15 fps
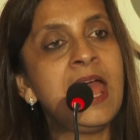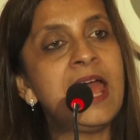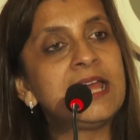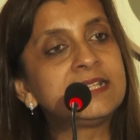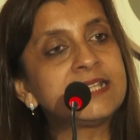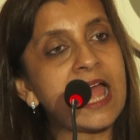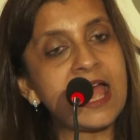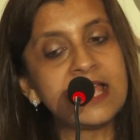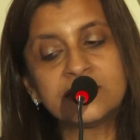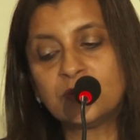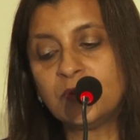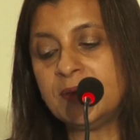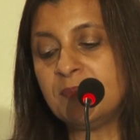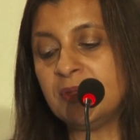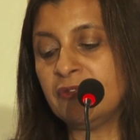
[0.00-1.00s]
And
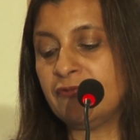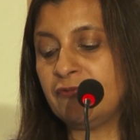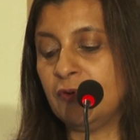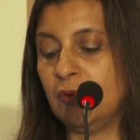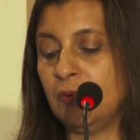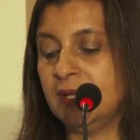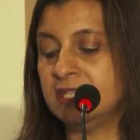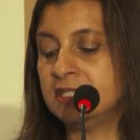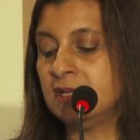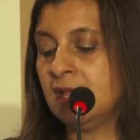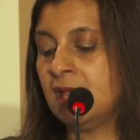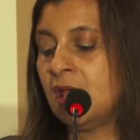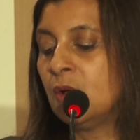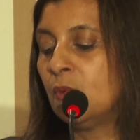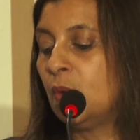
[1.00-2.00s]
as we move forward,
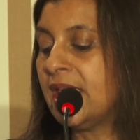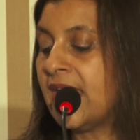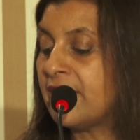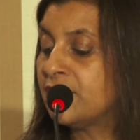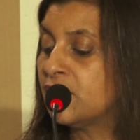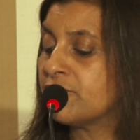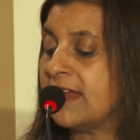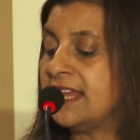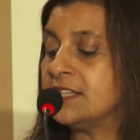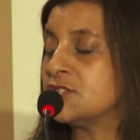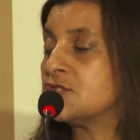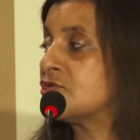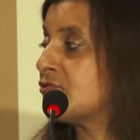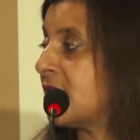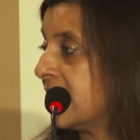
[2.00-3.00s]
we have great
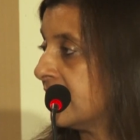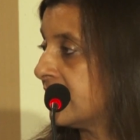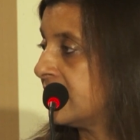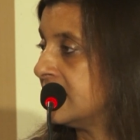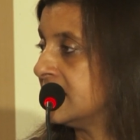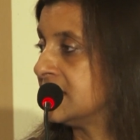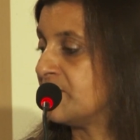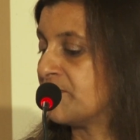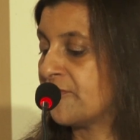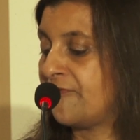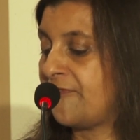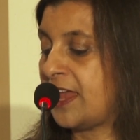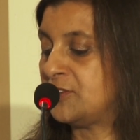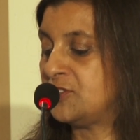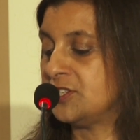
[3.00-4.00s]
strength as a
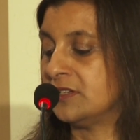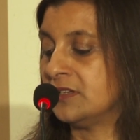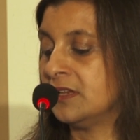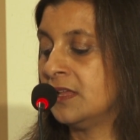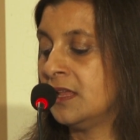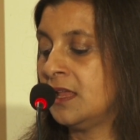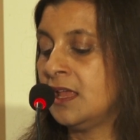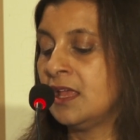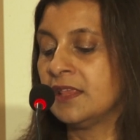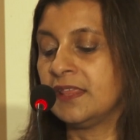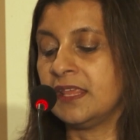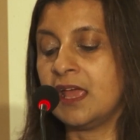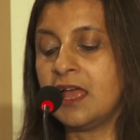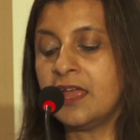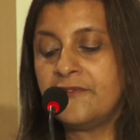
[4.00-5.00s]
profession.
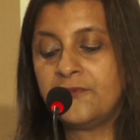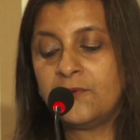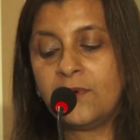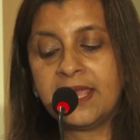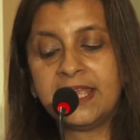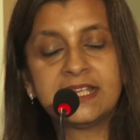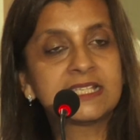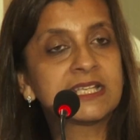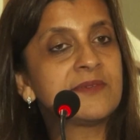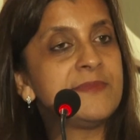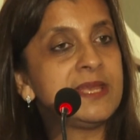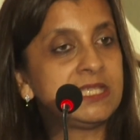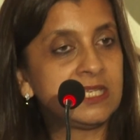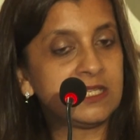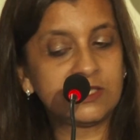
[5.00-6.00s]
The IFOA is
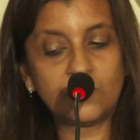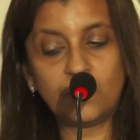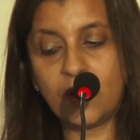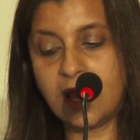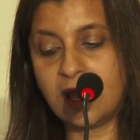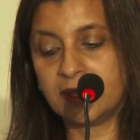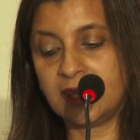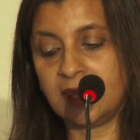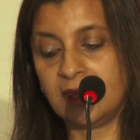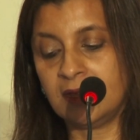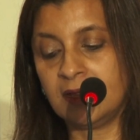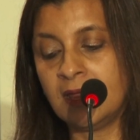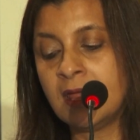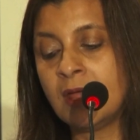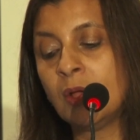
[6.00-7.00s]
committed to
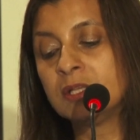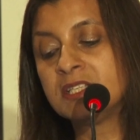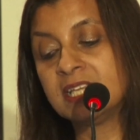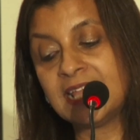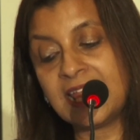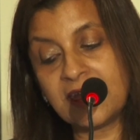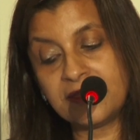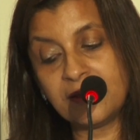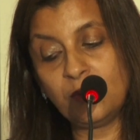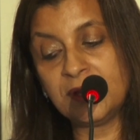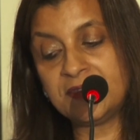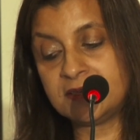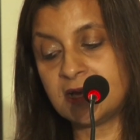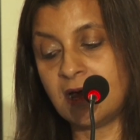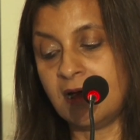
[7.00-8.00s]
working together
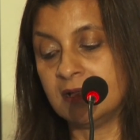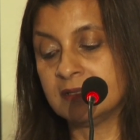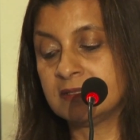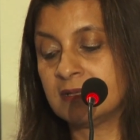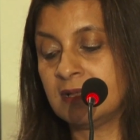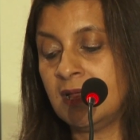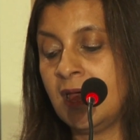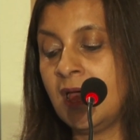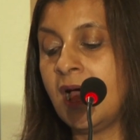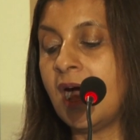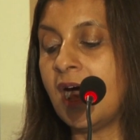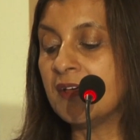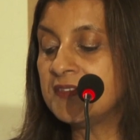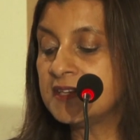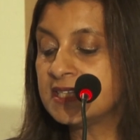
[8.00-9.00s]
with TASC,
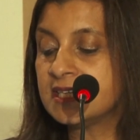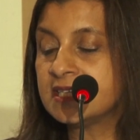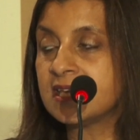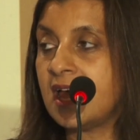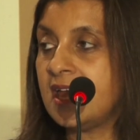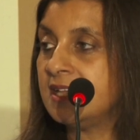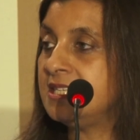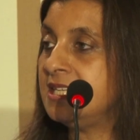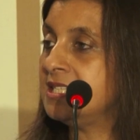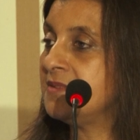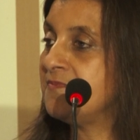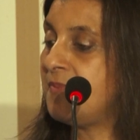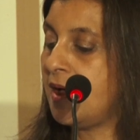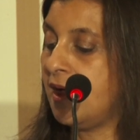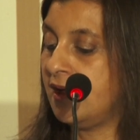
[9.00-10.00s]
other societies
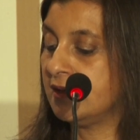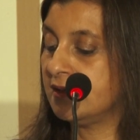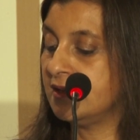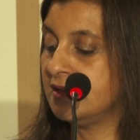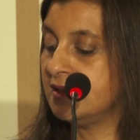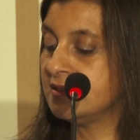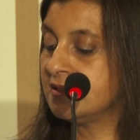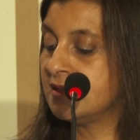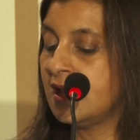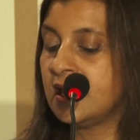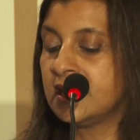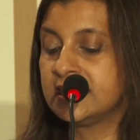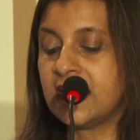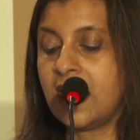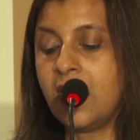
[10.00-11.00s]
and partners,
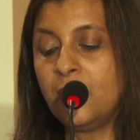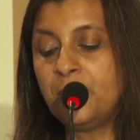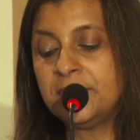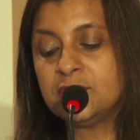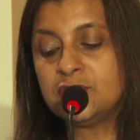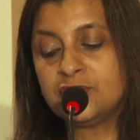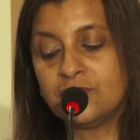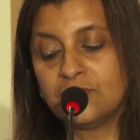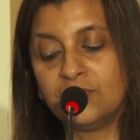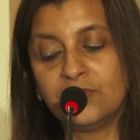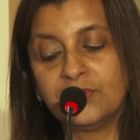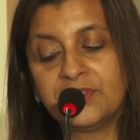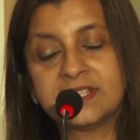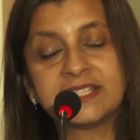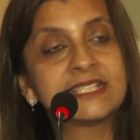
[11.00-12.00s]
to help
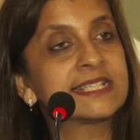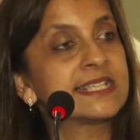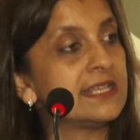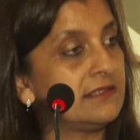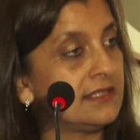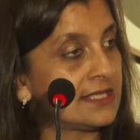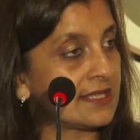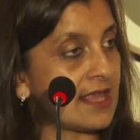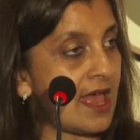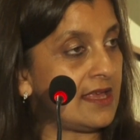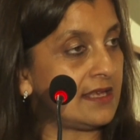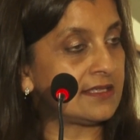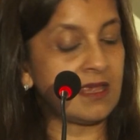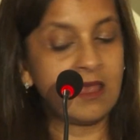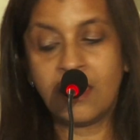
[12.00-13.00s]
ensure the skill
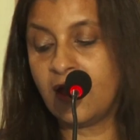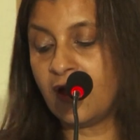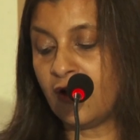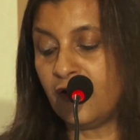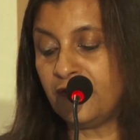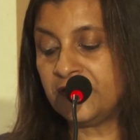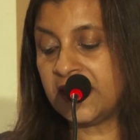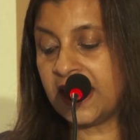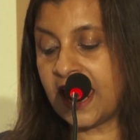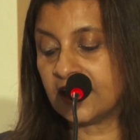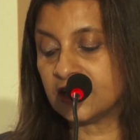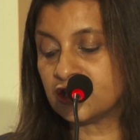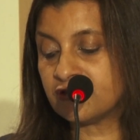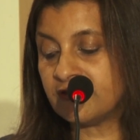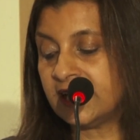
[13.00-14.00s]
set of the
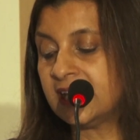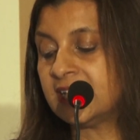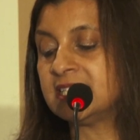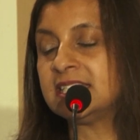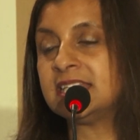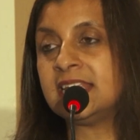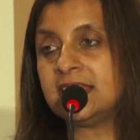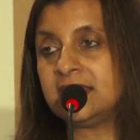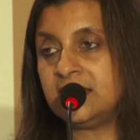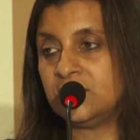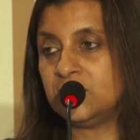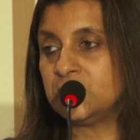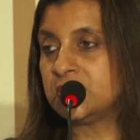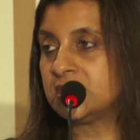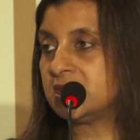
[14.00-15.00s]
actuary
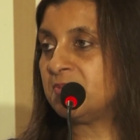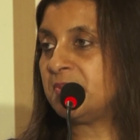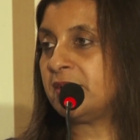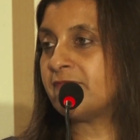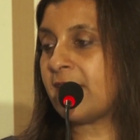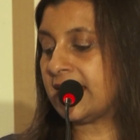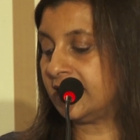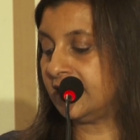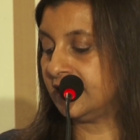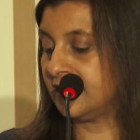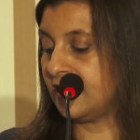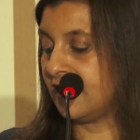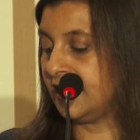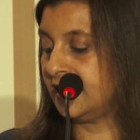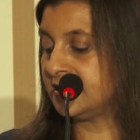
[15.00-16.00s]
continues to be
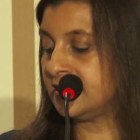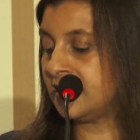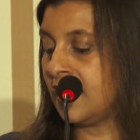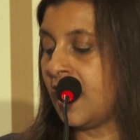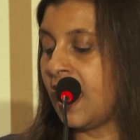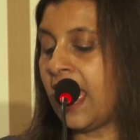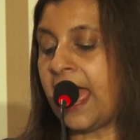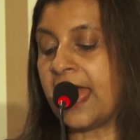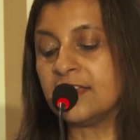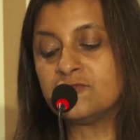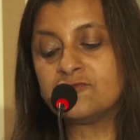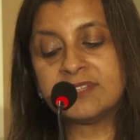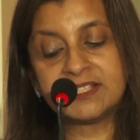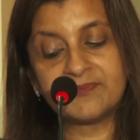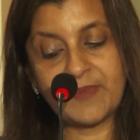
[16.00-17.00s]
recognised
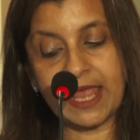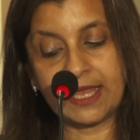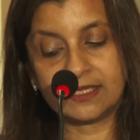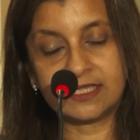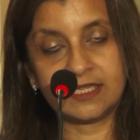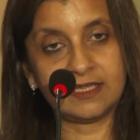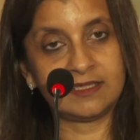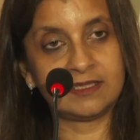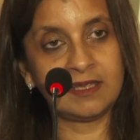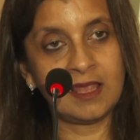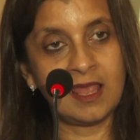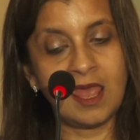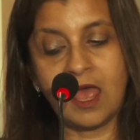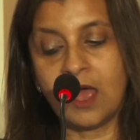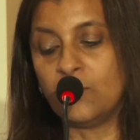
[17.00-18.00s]
and respected,
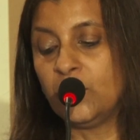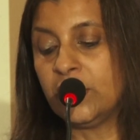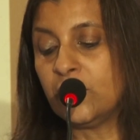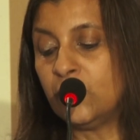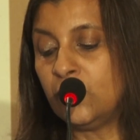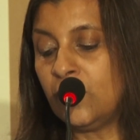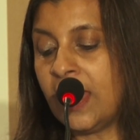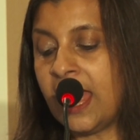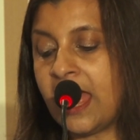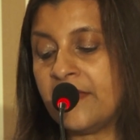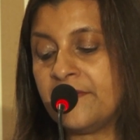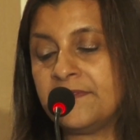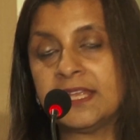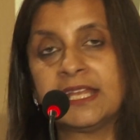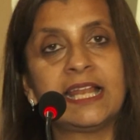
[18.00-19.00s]
and we all
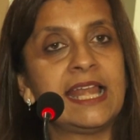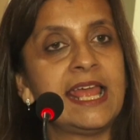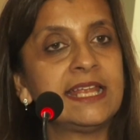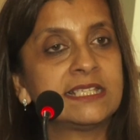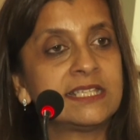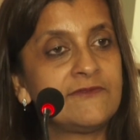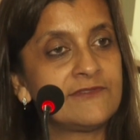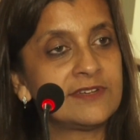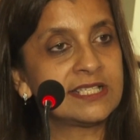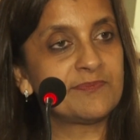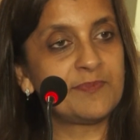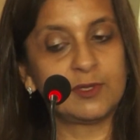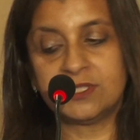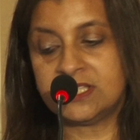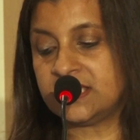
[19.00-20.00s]
have a collective
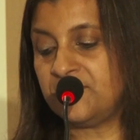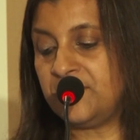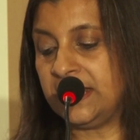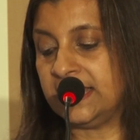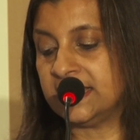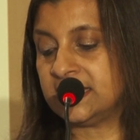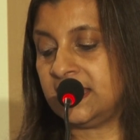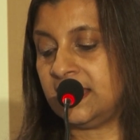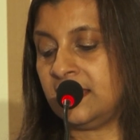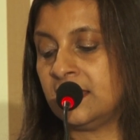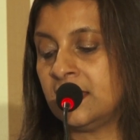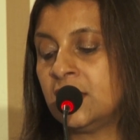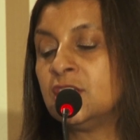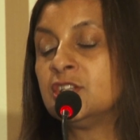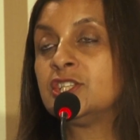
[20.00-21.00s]
responsibility
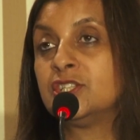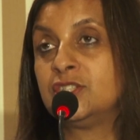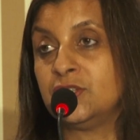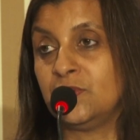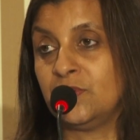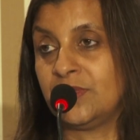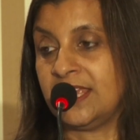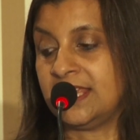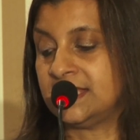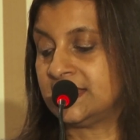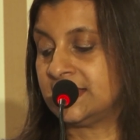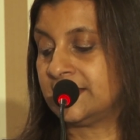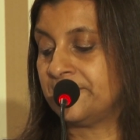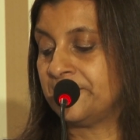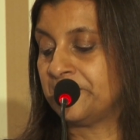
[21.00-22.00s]
to do
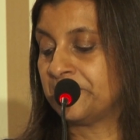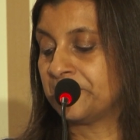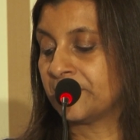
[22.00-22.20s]
this.